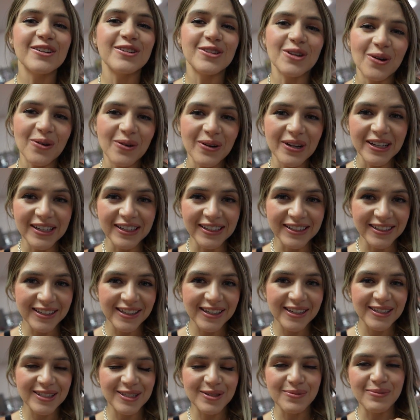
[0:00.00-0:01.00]
going
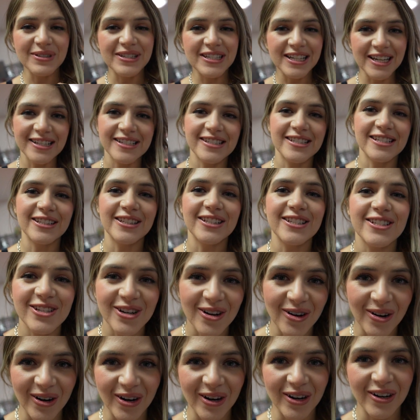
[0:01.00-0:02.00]
to be testing this
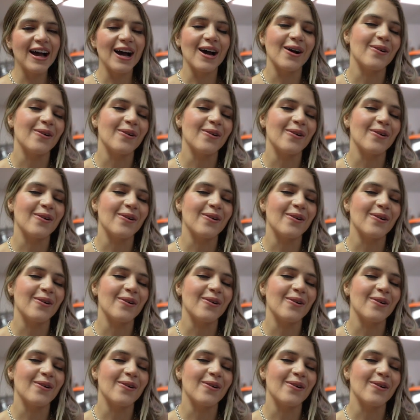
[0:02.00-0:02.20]
car.